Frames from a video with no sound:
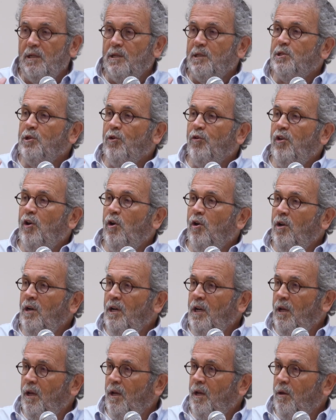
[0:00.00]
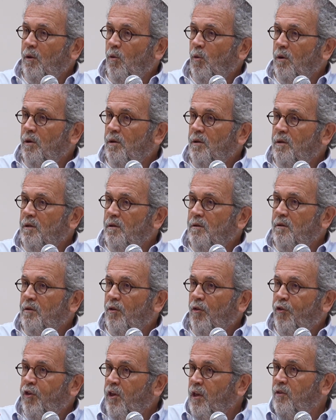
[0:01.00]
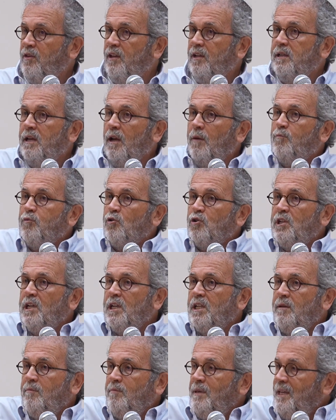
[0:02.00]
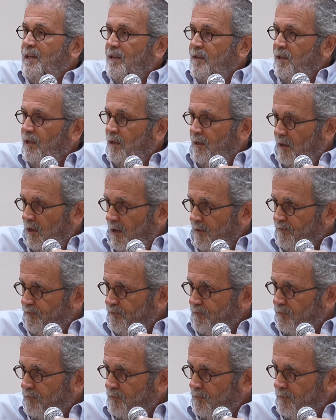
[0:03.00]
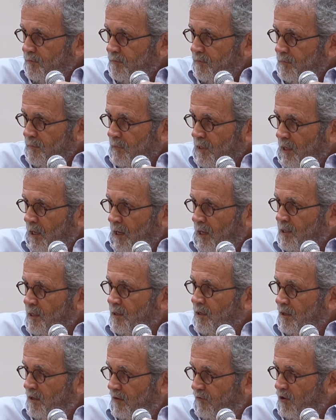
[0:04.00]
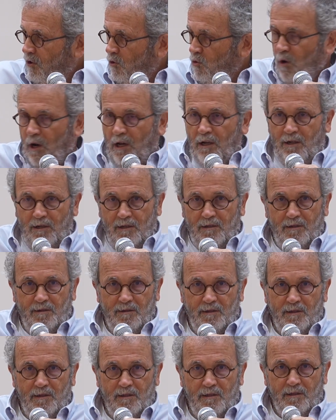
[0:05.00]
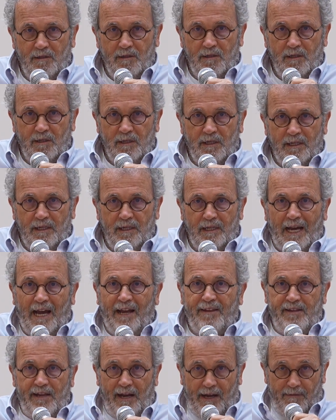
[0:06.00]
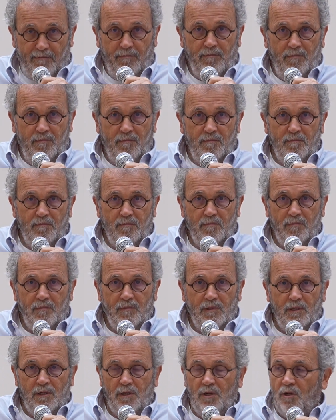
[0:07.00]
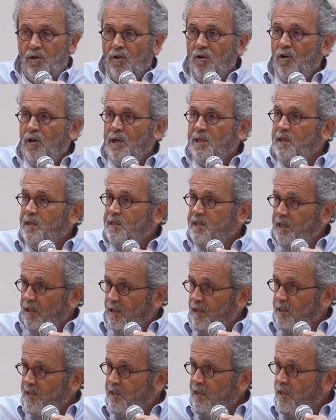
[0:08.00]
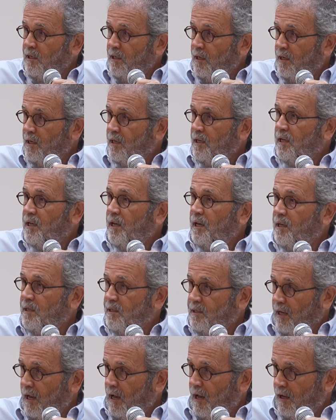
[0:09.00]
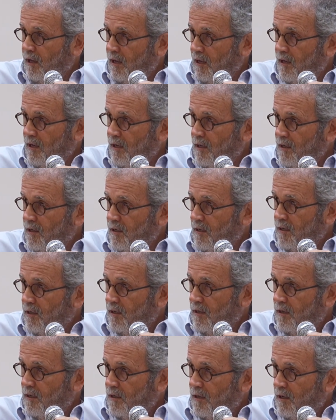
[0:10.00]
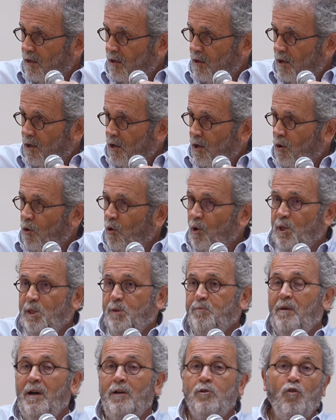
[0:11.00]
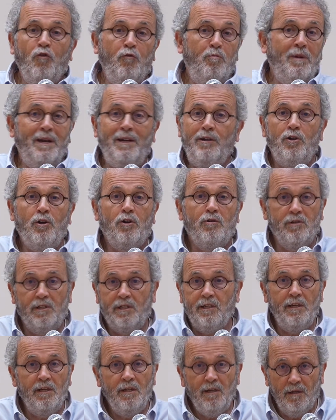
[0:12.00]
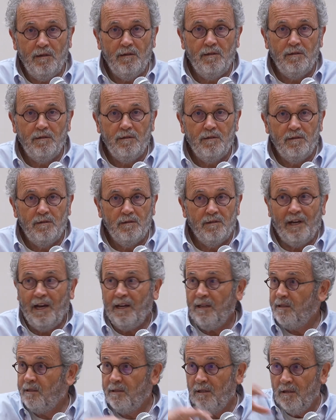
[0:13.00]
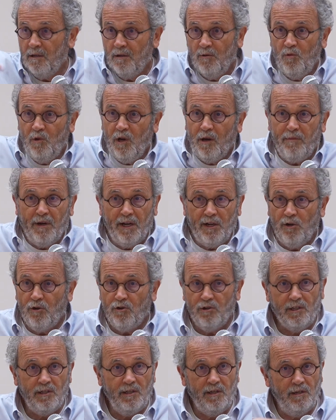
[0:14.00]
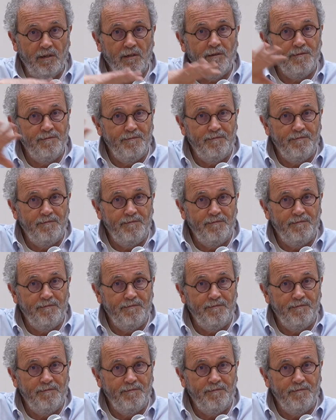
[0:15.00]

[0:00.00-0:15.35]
So the only thing that can protect me, Yedidia, as an individual, Adam, or as a citizen, Ezrach, or as part of minority, guys, we are minority here,